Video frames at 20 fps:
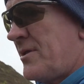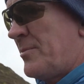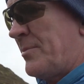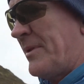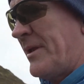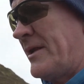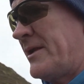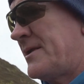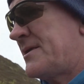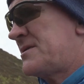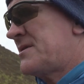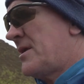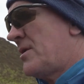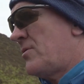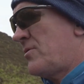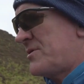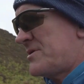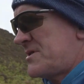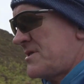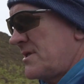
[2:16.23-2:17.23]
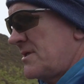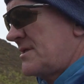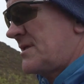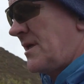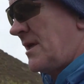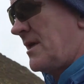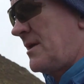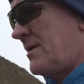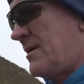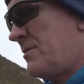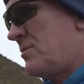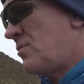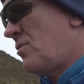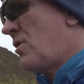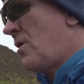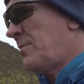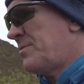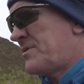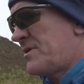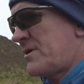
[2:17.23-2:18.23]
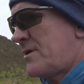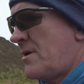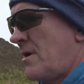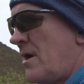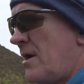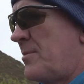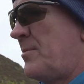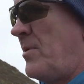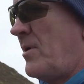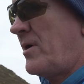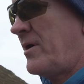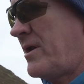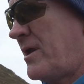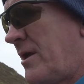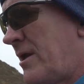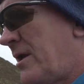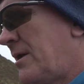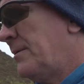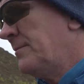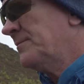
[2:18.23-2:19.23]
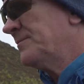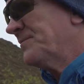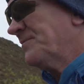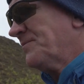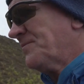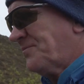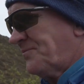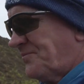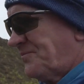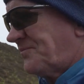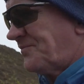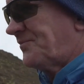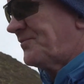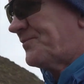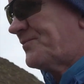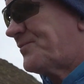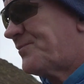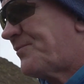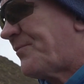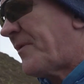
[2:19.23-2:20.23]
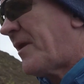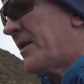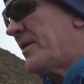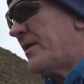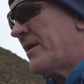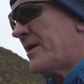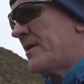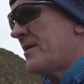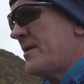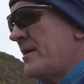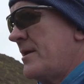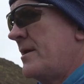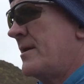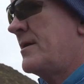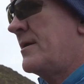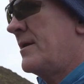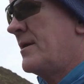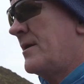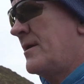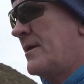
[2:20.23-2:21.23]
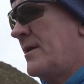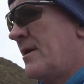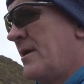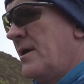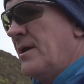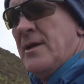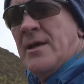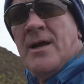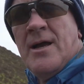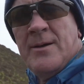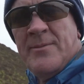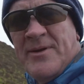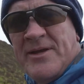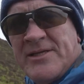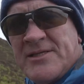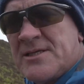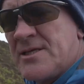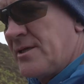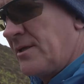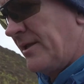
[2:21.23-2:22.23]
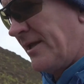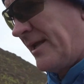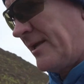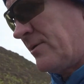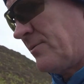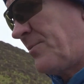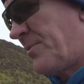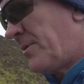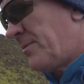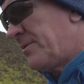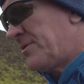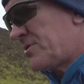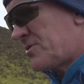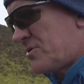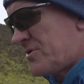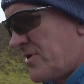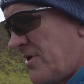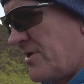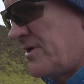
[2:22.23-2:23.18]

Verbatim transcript: the plan is now is that uh, we'll go up to the car park area, and then I might, Leanne will probably just